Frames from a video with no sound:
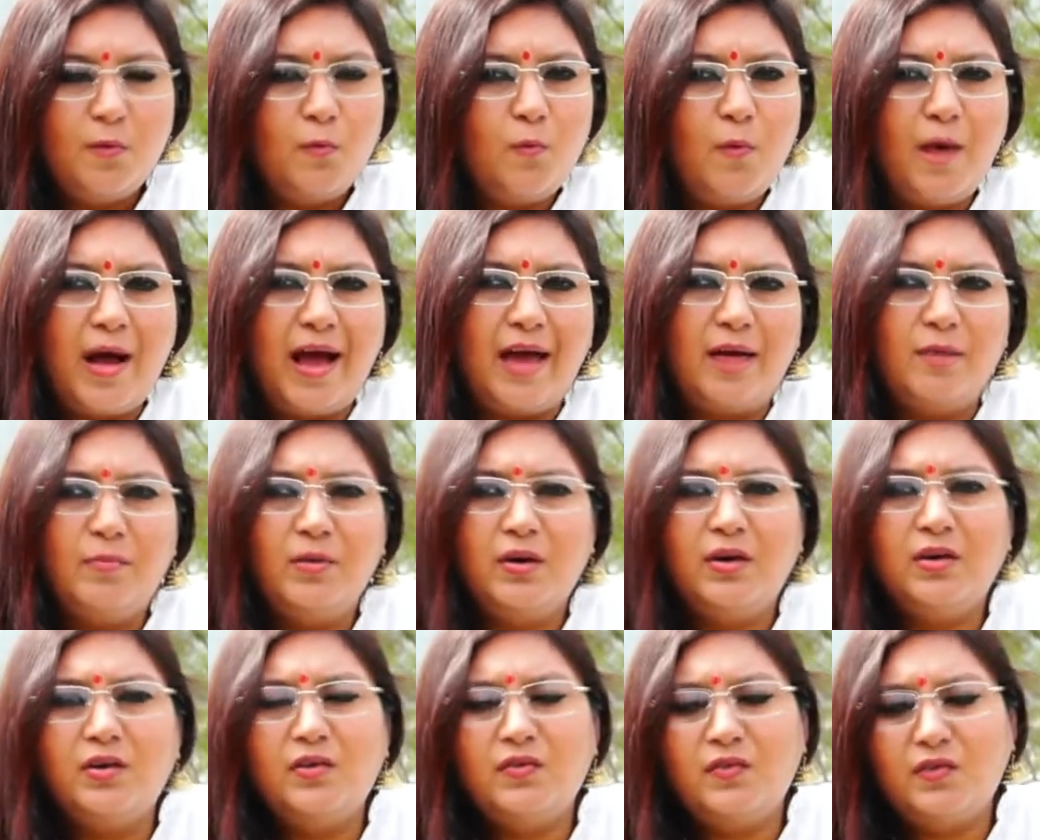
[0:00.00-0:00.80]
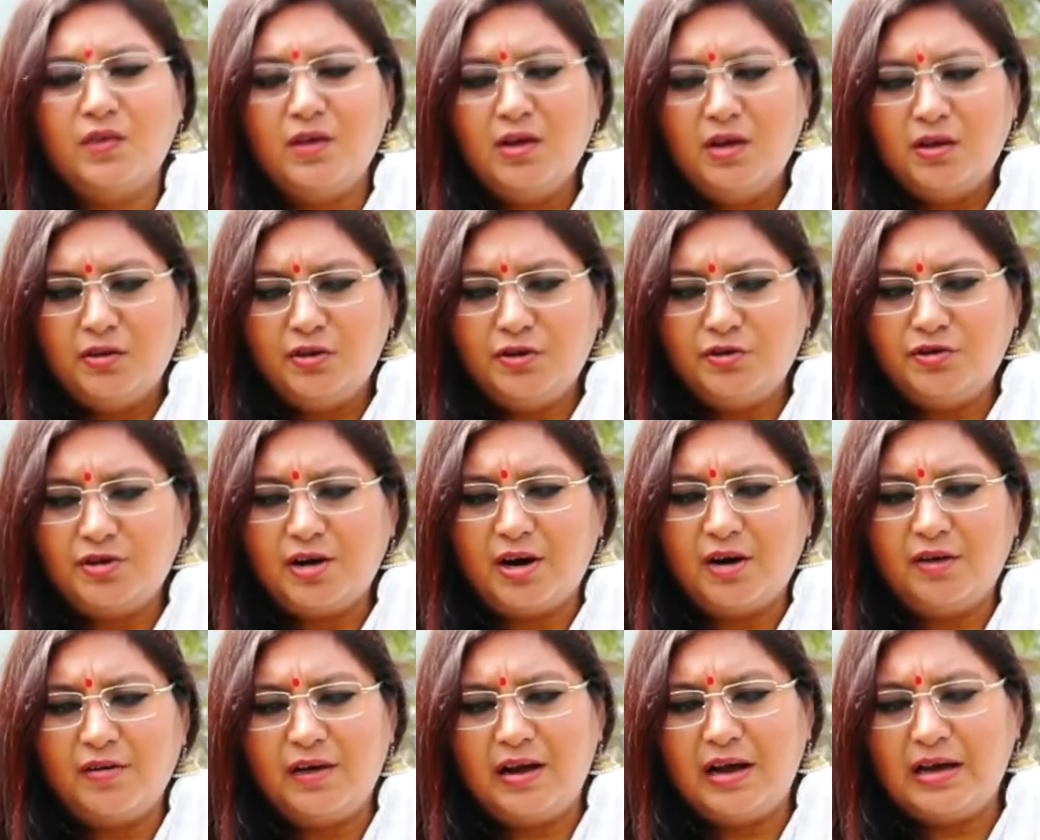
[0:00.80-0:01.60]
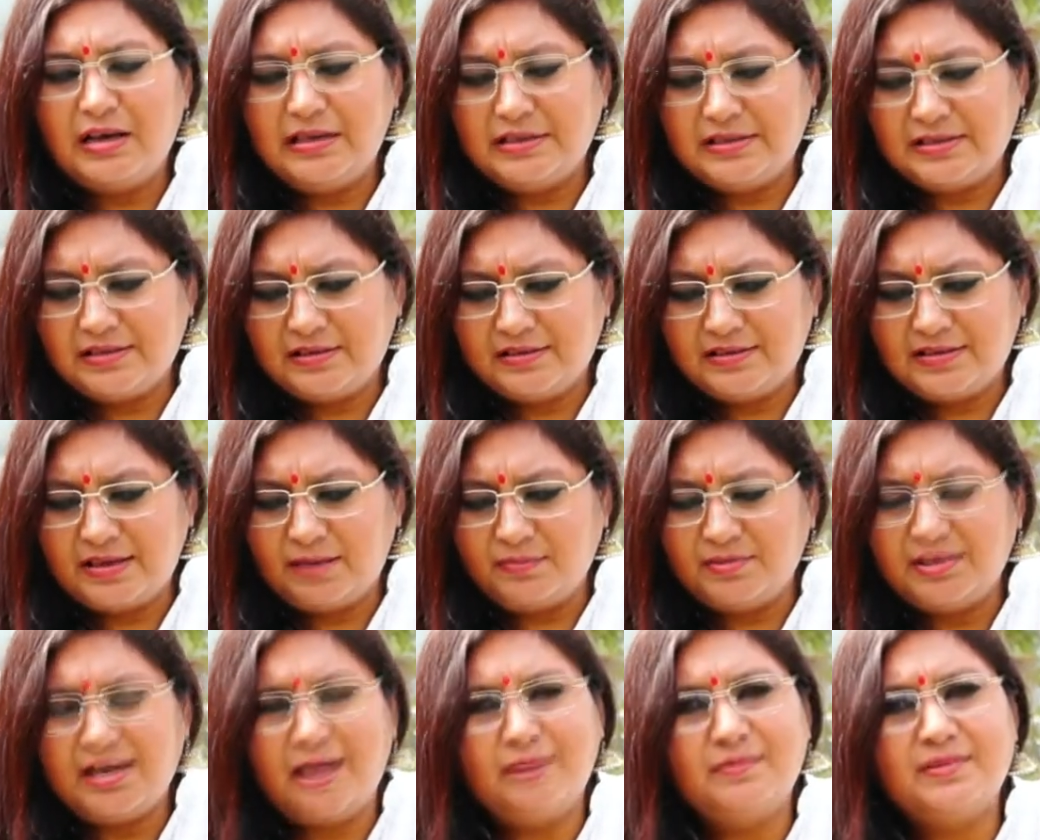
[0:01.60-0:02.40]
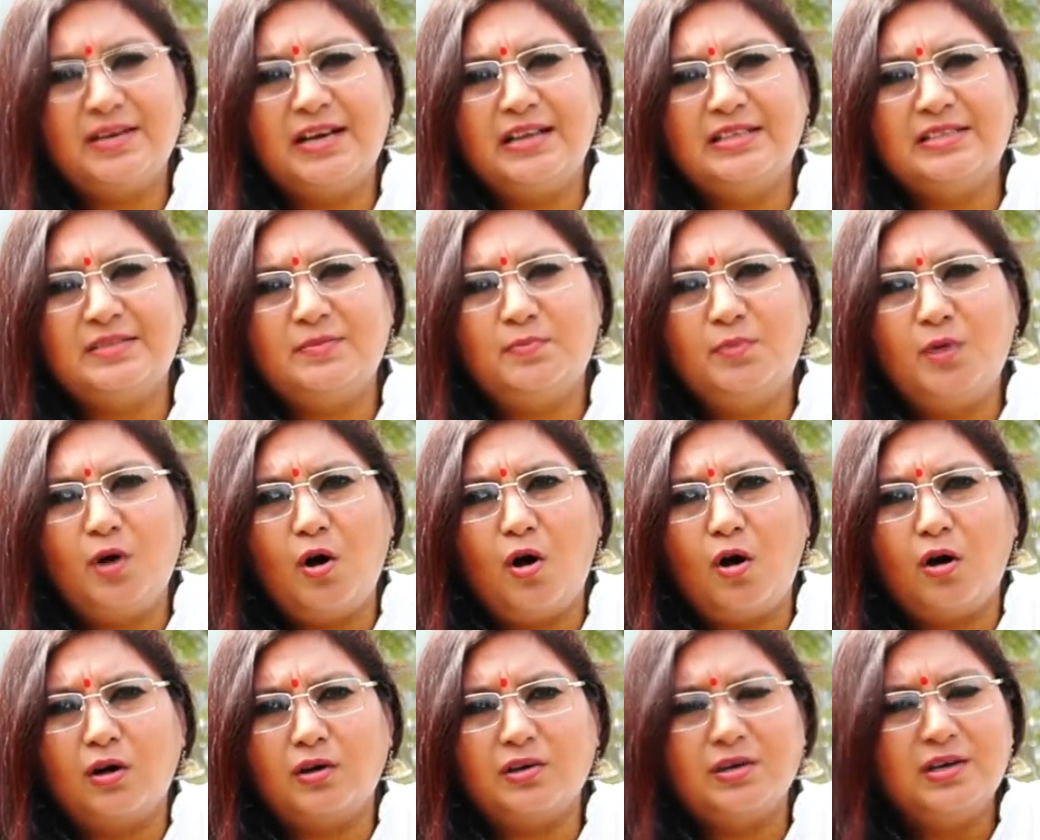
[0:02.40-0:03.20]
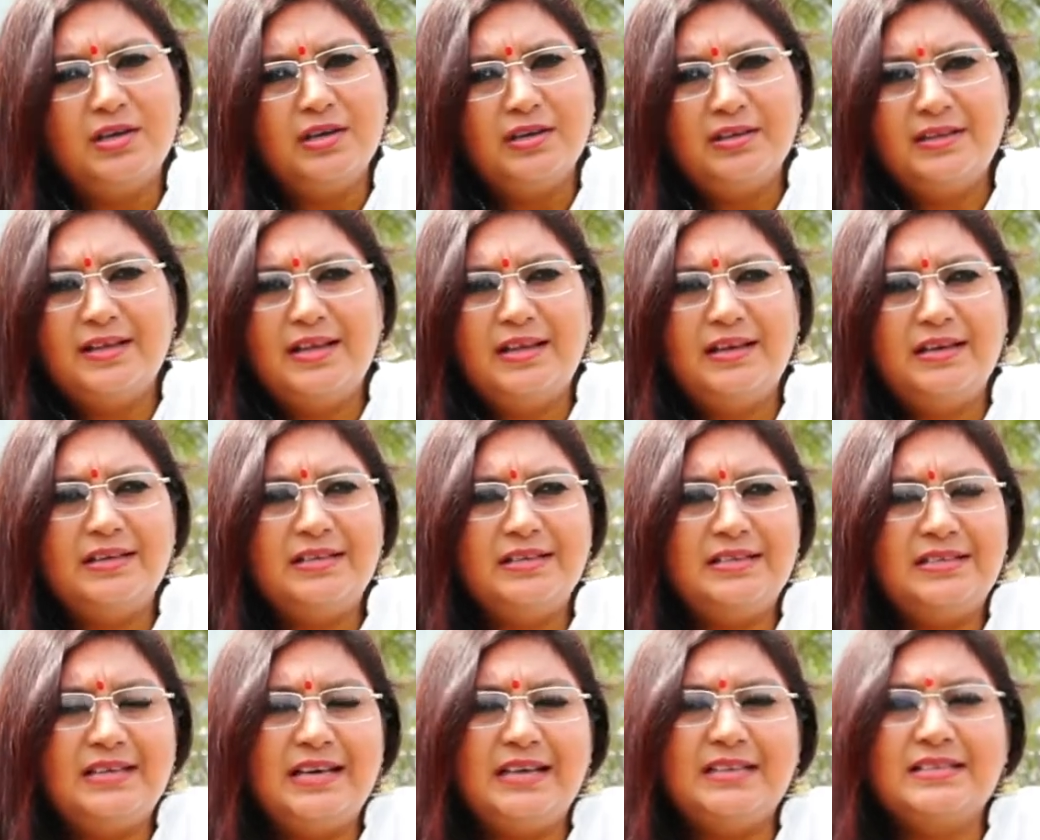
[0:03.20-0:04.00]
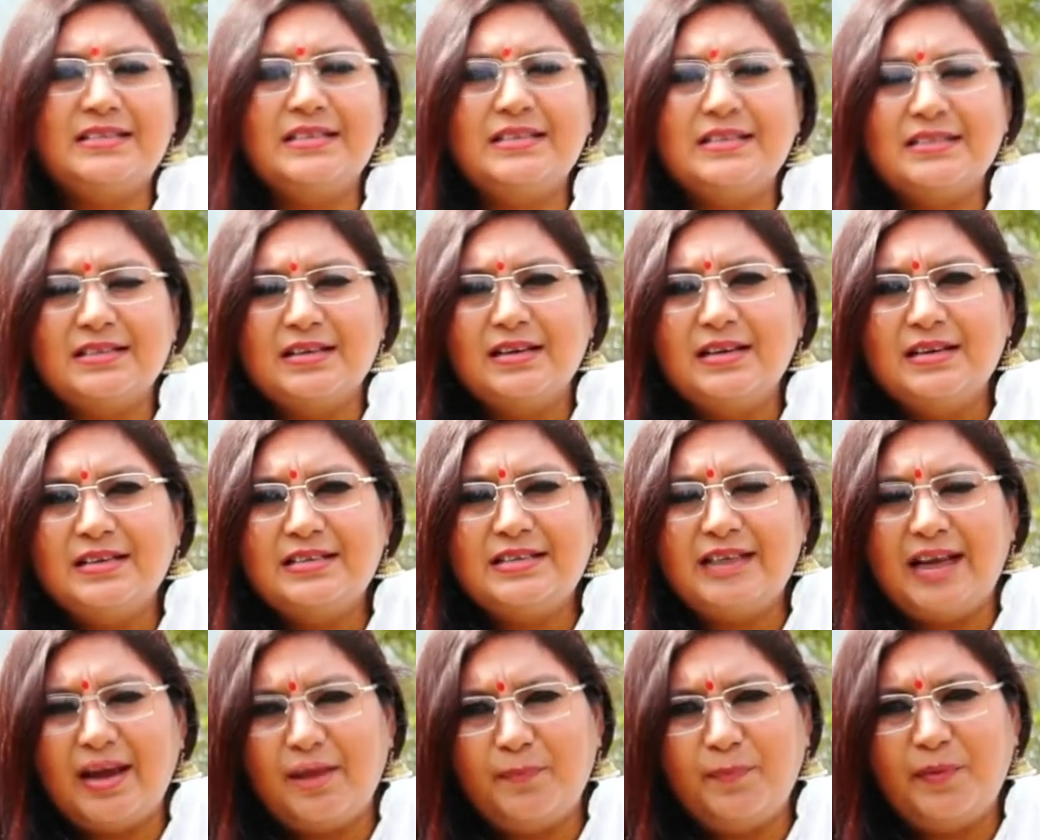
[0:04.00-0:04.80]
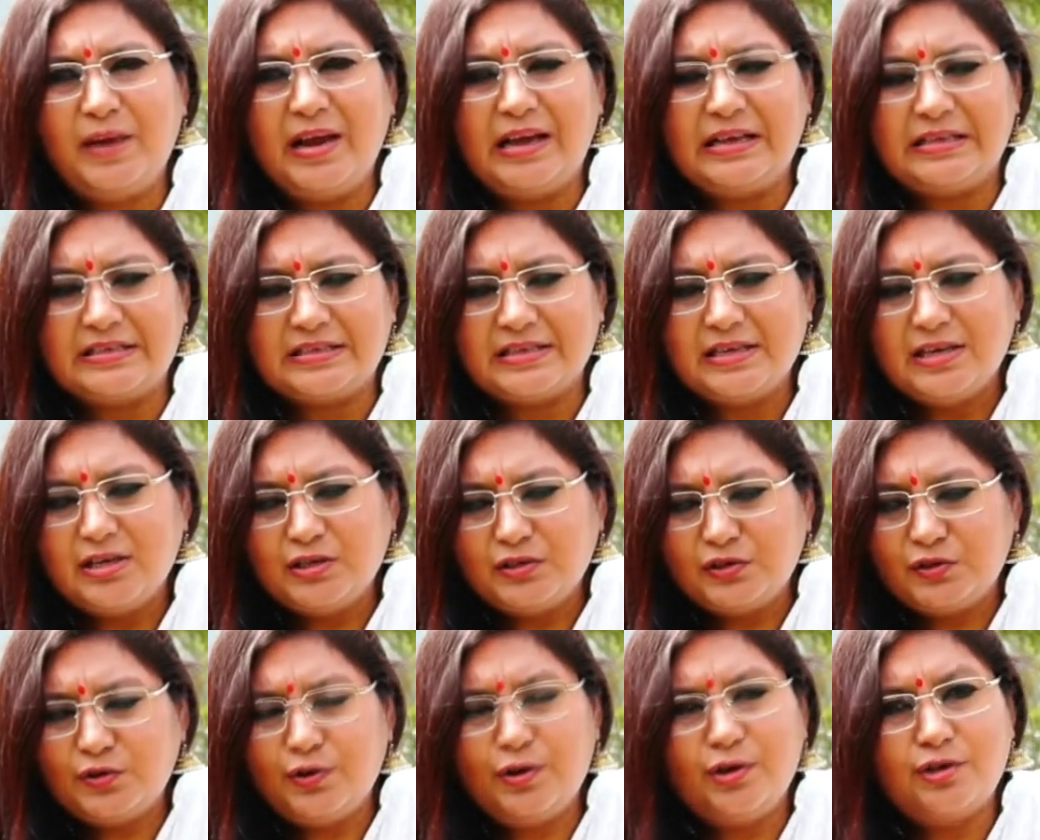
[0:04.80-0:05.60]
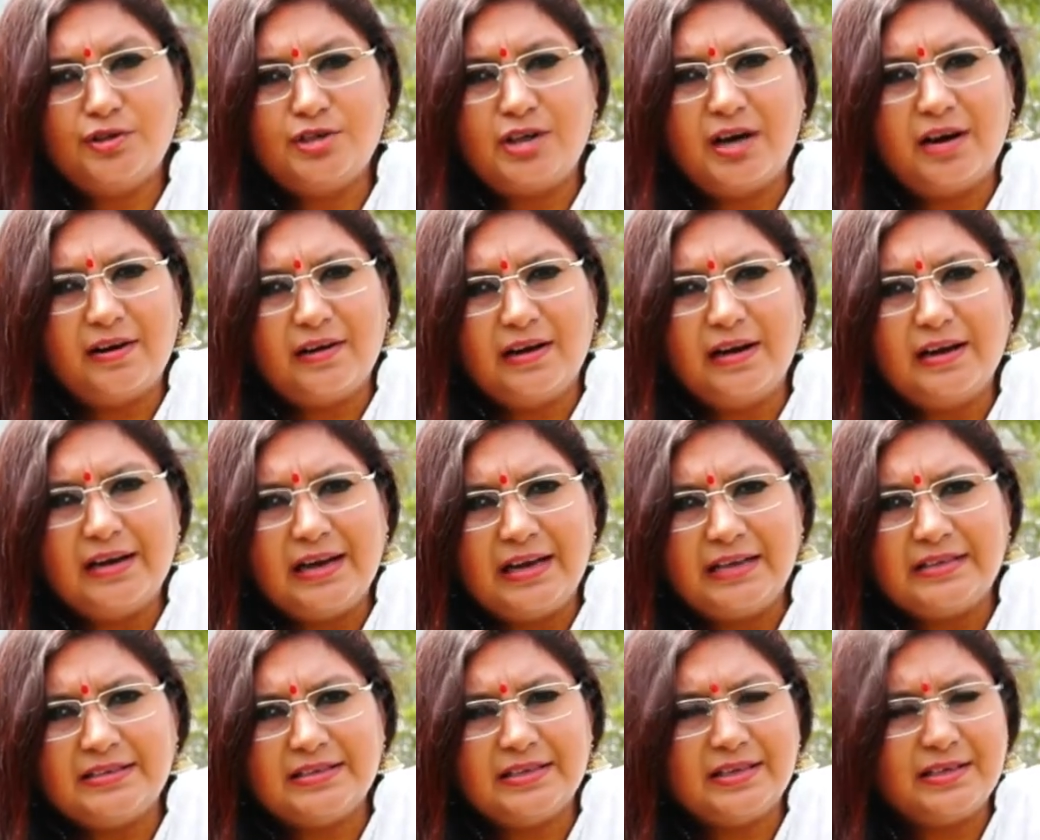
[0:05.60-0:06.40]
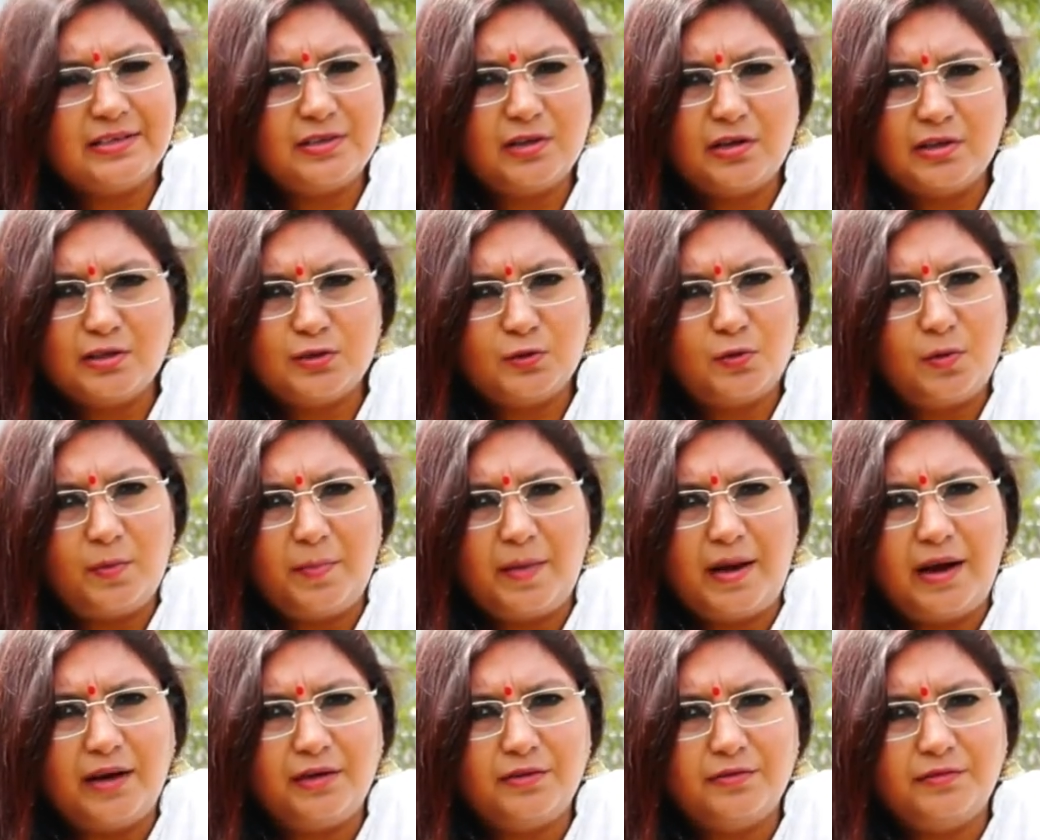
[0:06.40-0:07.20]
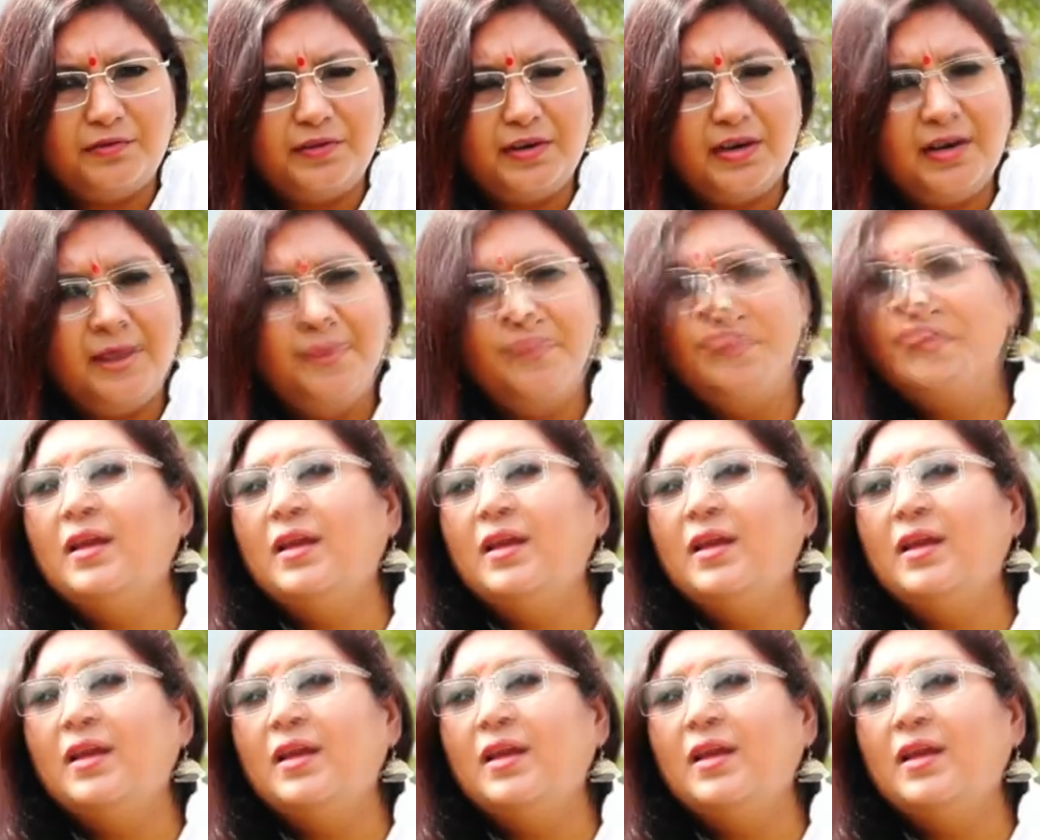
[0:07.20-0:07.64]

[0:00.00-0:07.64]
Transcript: Why? Because the chakras sometimes gets blocked, then the diseases take place. So your chakra cleansing is also a part of it.